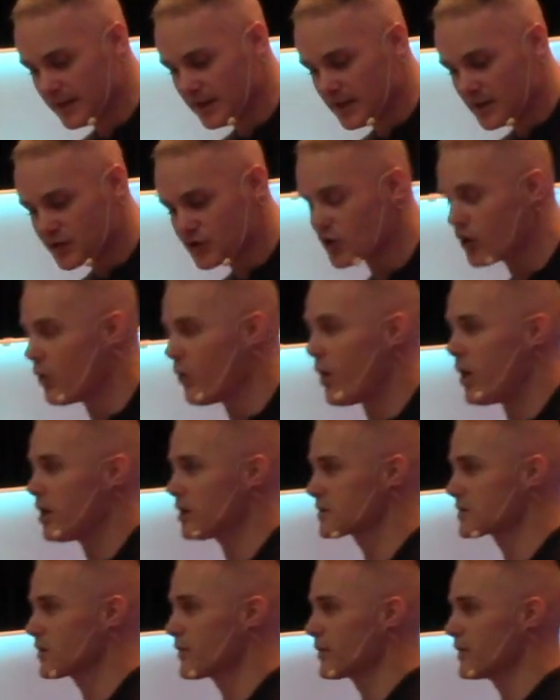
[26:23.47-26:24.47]
So
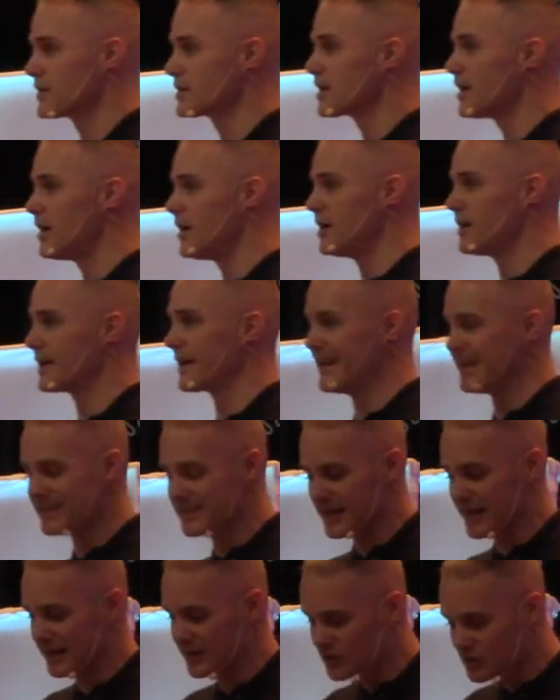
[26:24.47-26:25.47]
also the tongue is
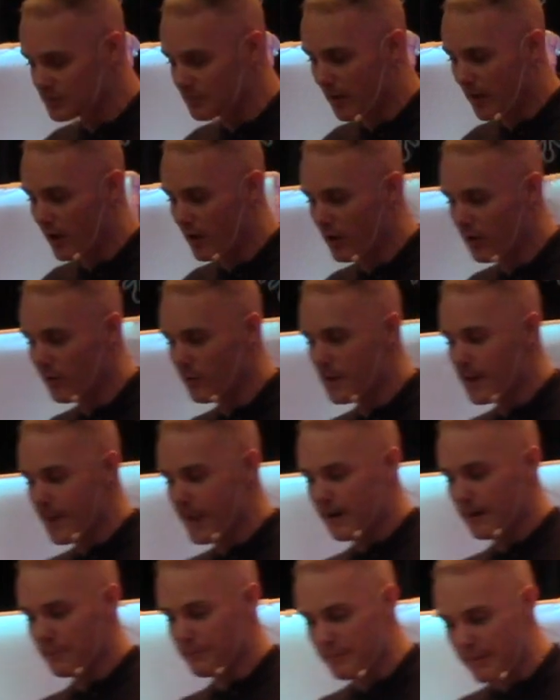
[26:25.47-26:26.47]
a small
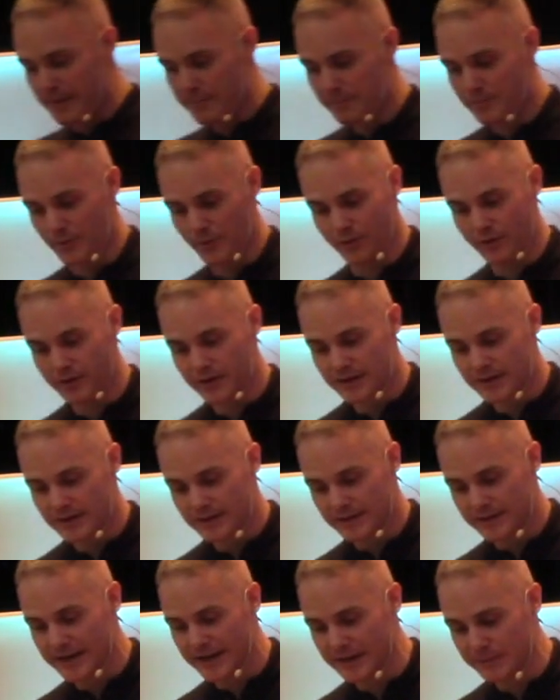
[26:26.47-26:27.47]
member,
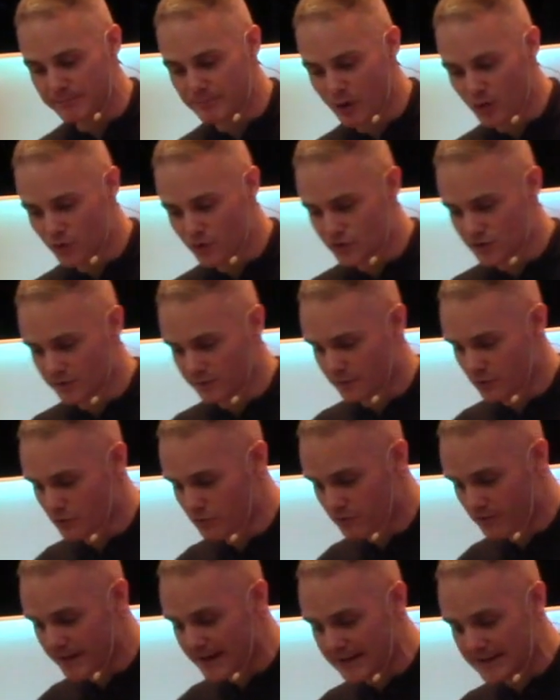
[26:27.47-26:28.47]
yet it boasts of
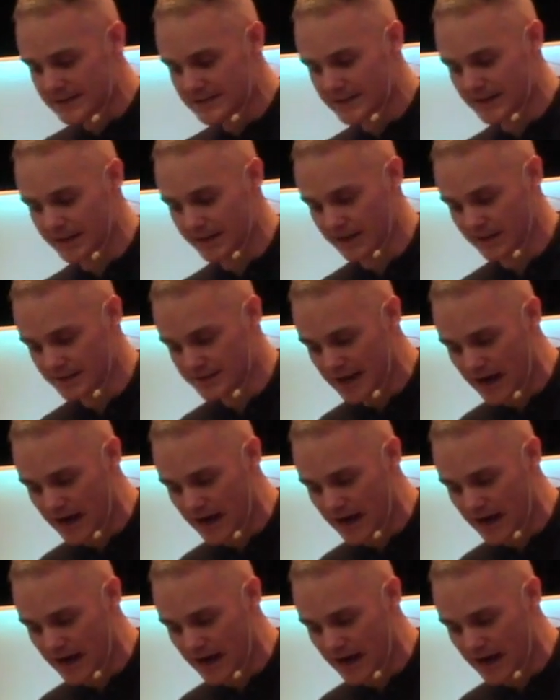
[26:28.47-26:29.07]
great things.